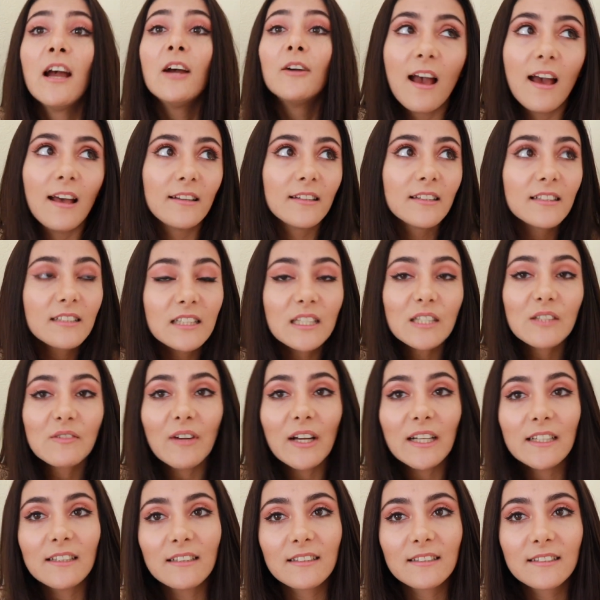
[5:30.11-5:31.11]
And this is
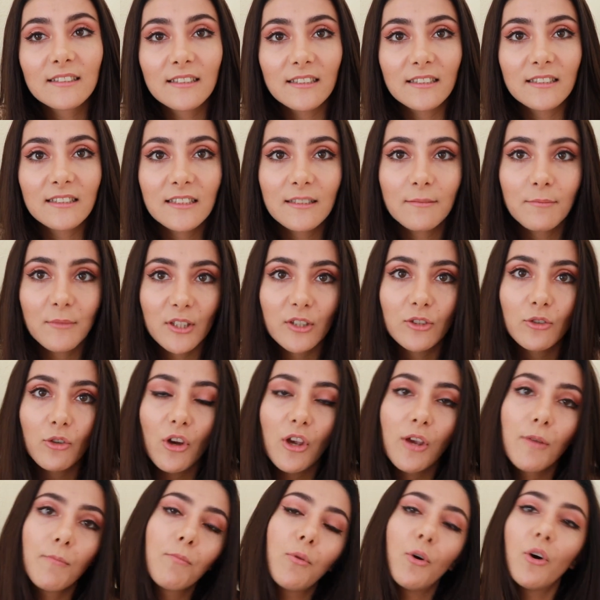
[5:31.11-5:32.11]
where this system is so
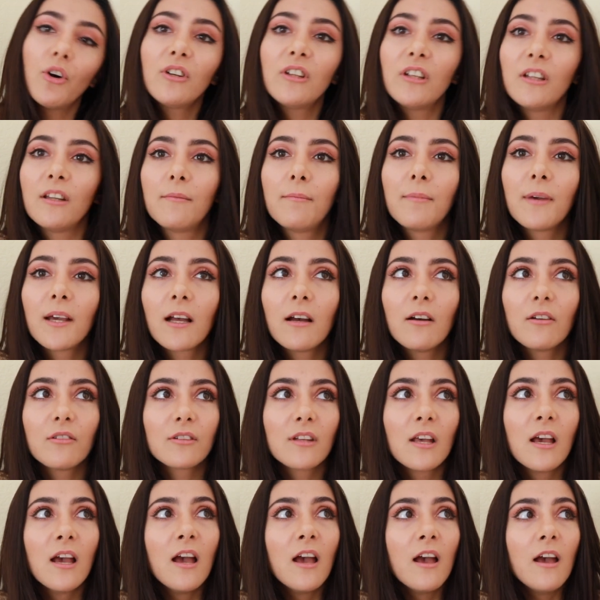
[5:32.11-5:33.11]
important, because
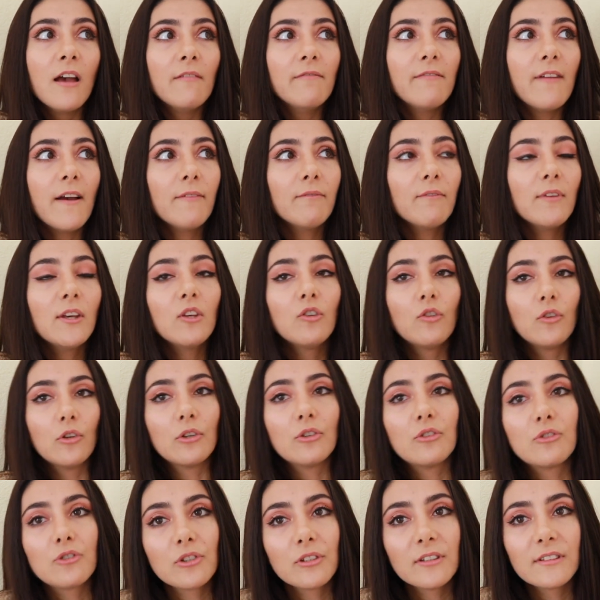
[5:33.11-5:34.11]
when we
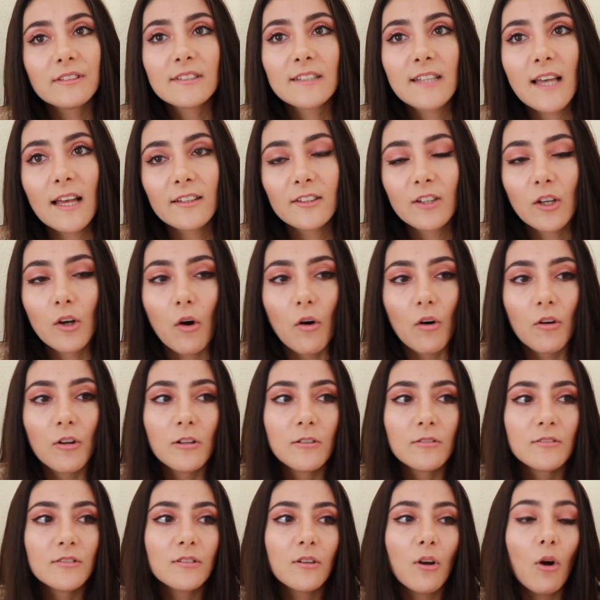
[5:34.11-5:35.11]
usually set
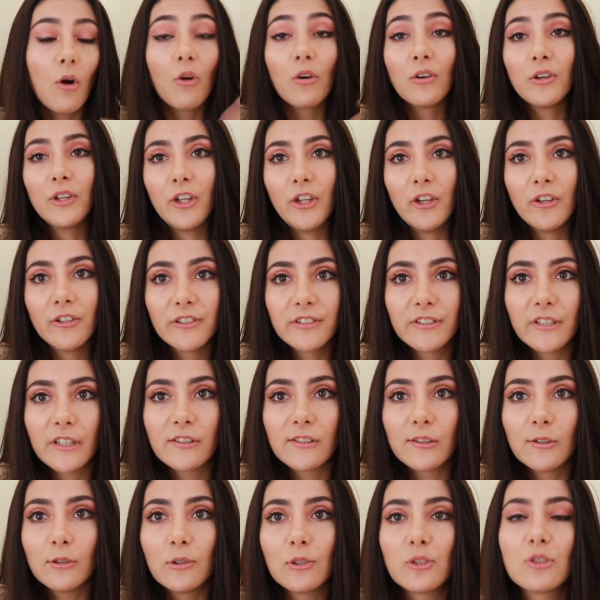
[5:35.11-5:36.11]
goals or New Year's
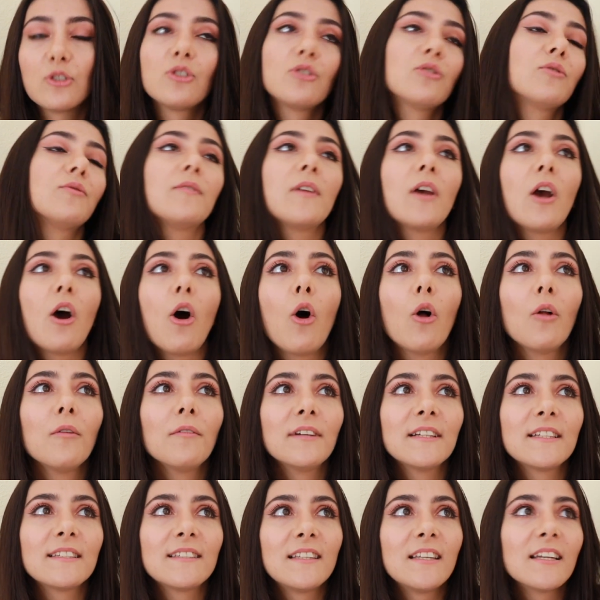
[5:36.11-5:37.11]
resolutions, we
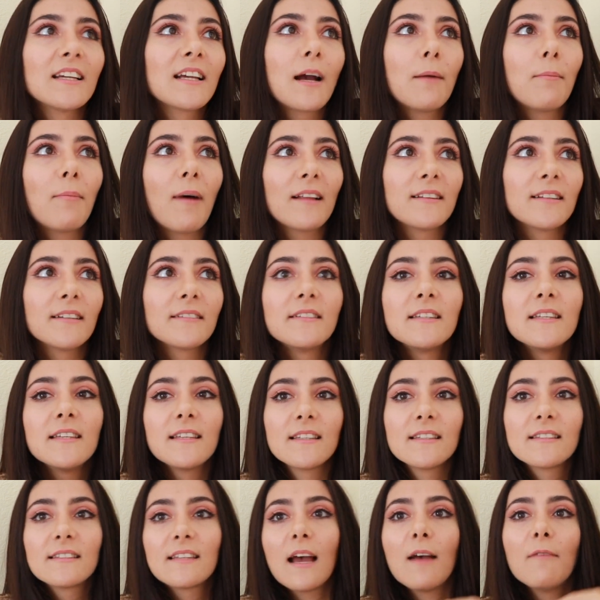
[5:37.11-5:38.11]
always think about the
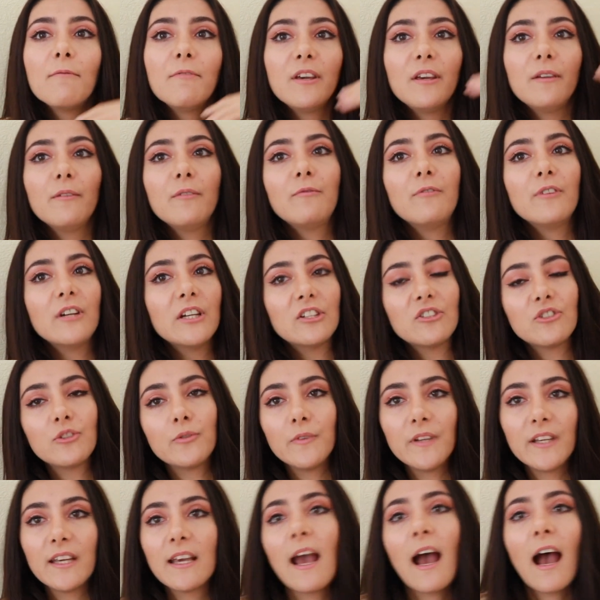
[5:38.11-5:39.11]
things that we wish
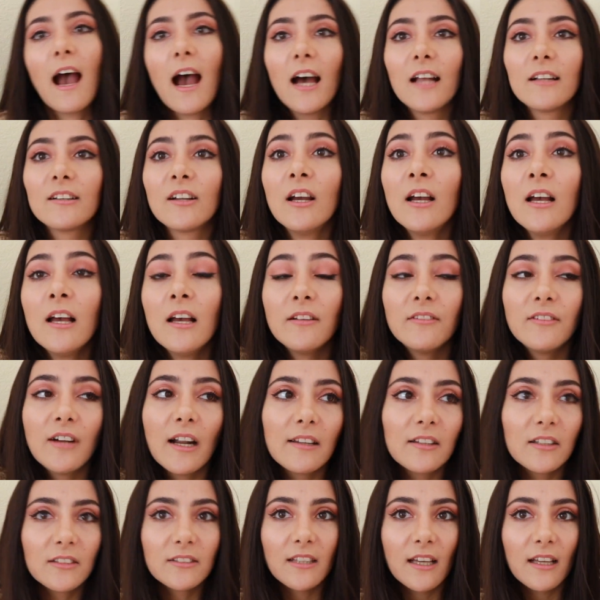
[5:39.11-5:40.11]
we had
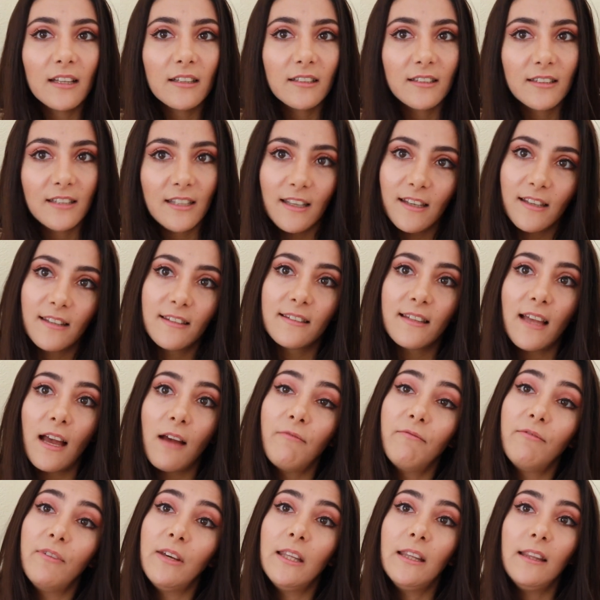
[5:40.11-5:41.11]
rather than the things
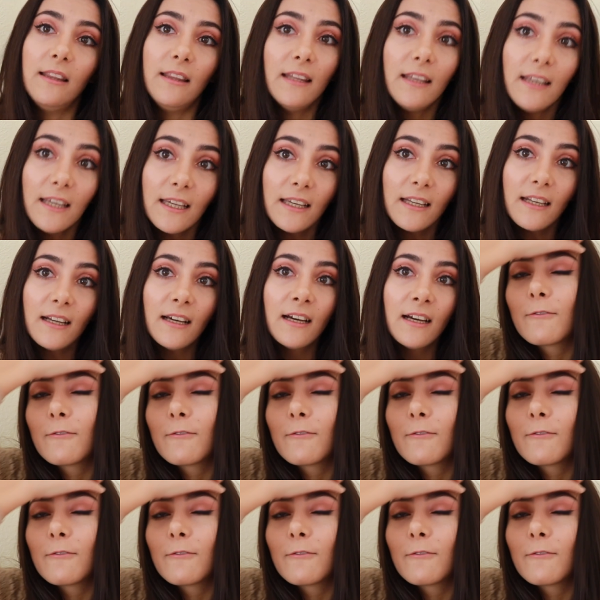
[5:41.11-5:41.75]
that we need.